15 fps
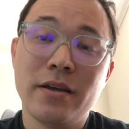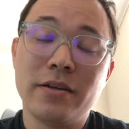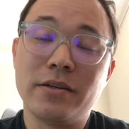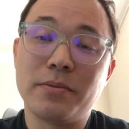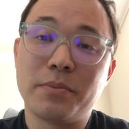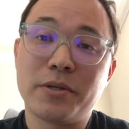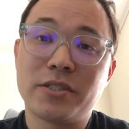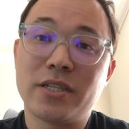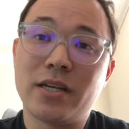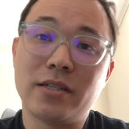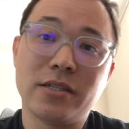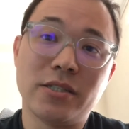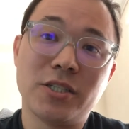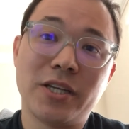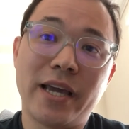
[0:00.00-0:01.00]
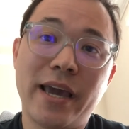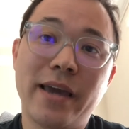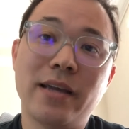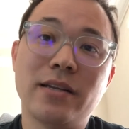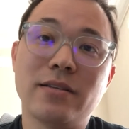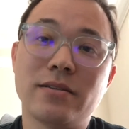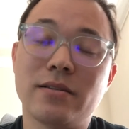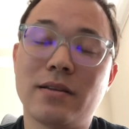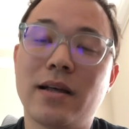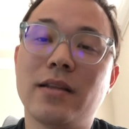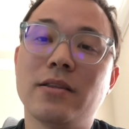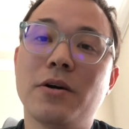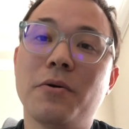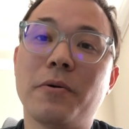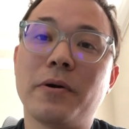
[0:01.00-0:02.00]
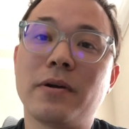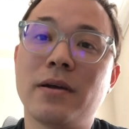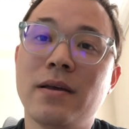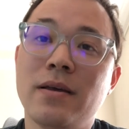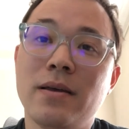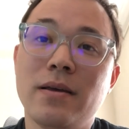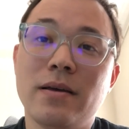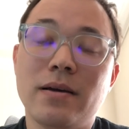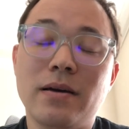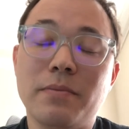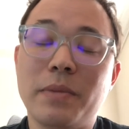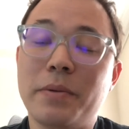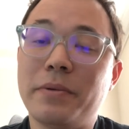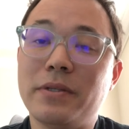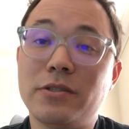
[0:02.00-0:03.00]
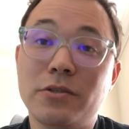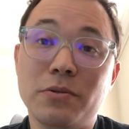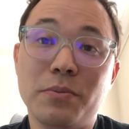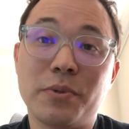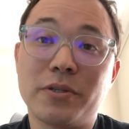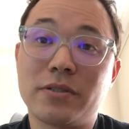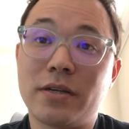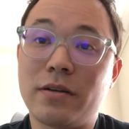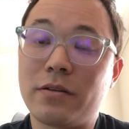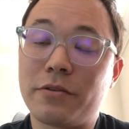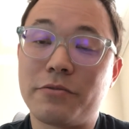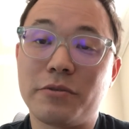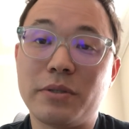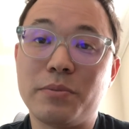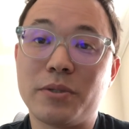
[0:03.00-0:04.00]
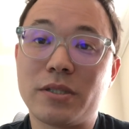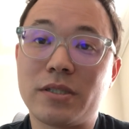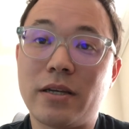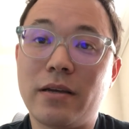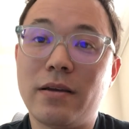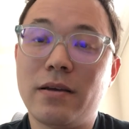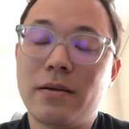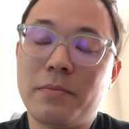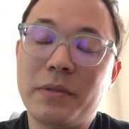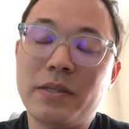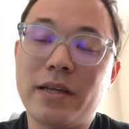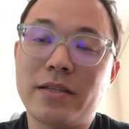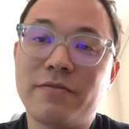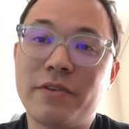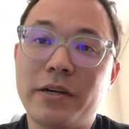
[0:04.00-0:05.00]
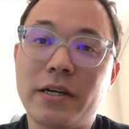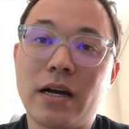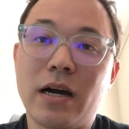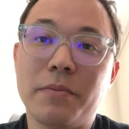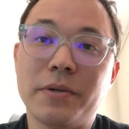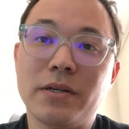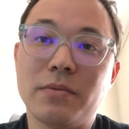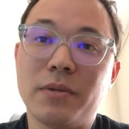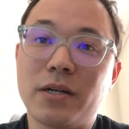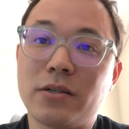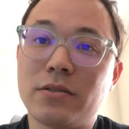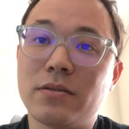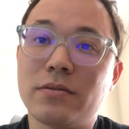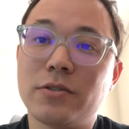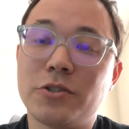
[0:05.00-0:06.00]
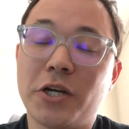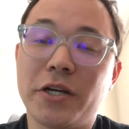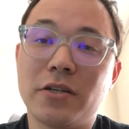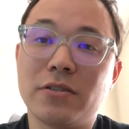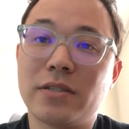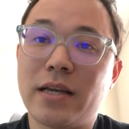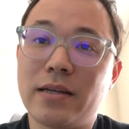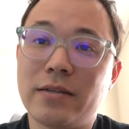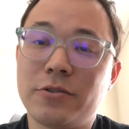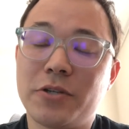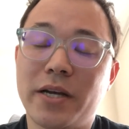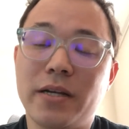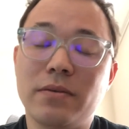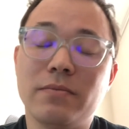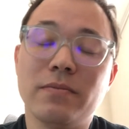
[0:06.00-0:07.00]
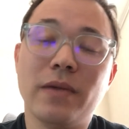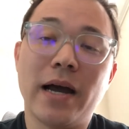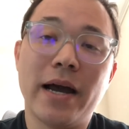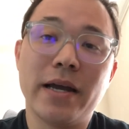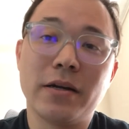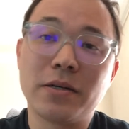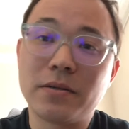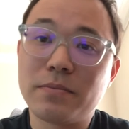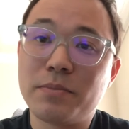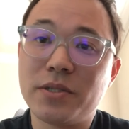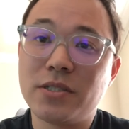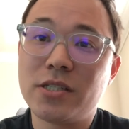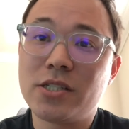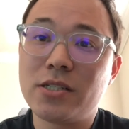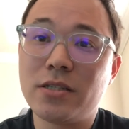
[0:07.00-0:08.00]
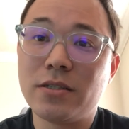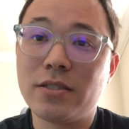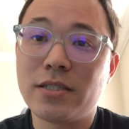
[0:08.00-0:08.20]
your percentage gain is a lot lower, uh, maybe 2% or 3%. I mean, that's very common among traders that trade higher position